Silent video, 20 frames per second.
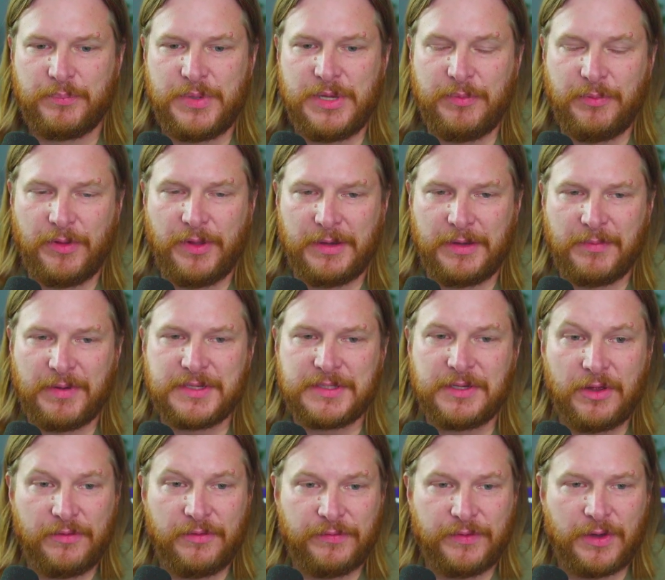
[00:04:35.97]
People like
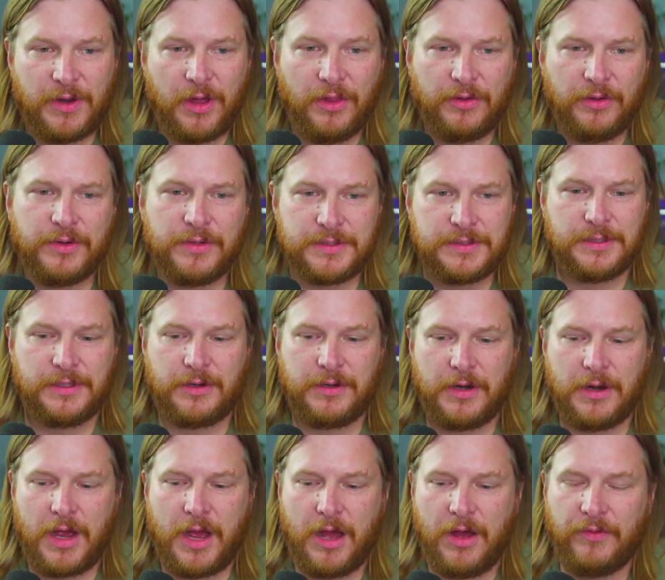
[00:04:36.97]
myself and others that
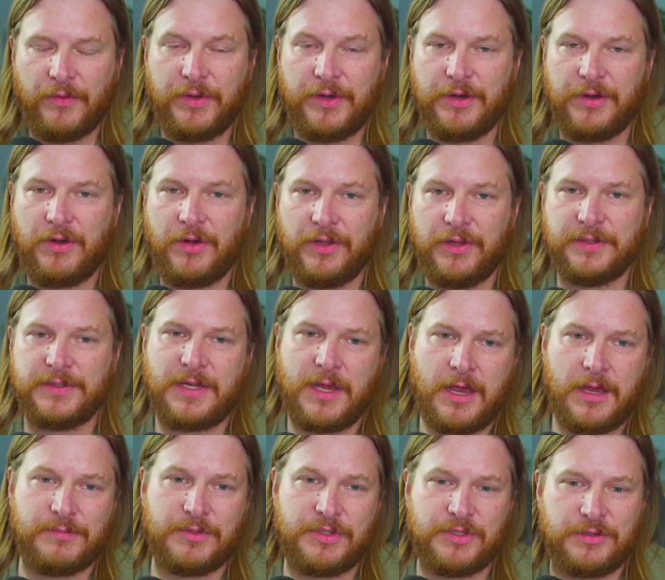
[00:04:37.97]
are out here all the
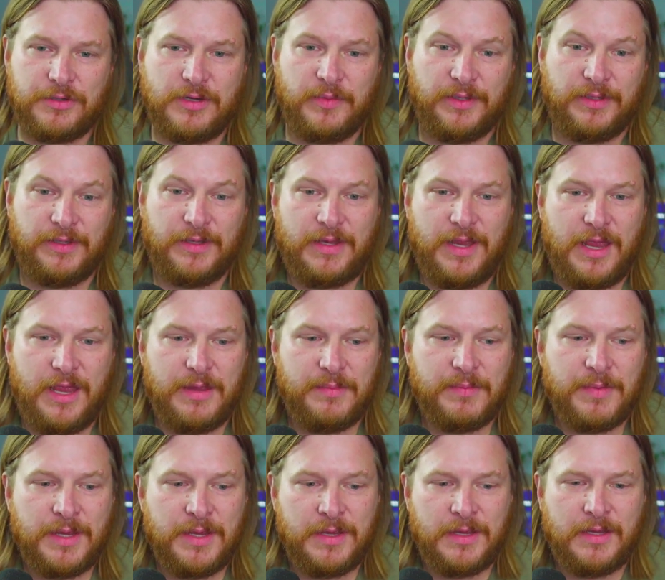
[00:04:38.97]
time streaming the
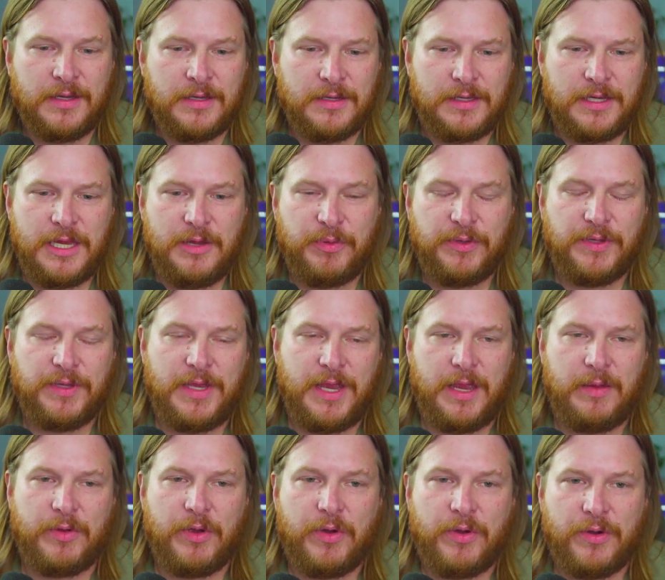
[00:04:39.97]
game, keeping the
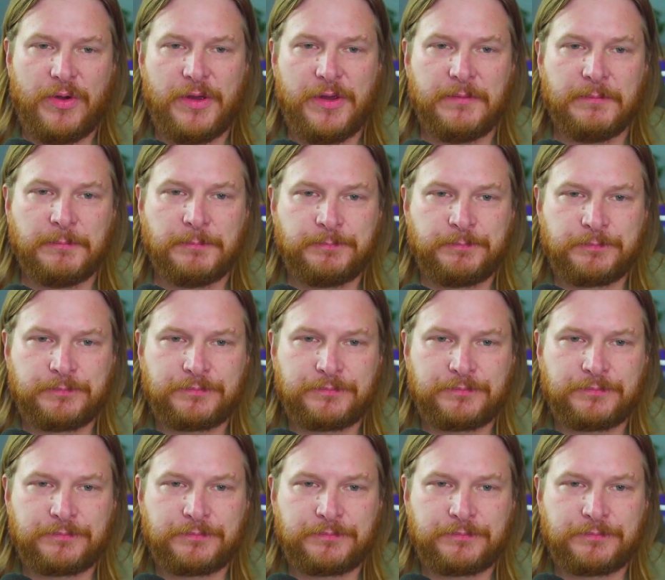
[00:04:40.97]
game going,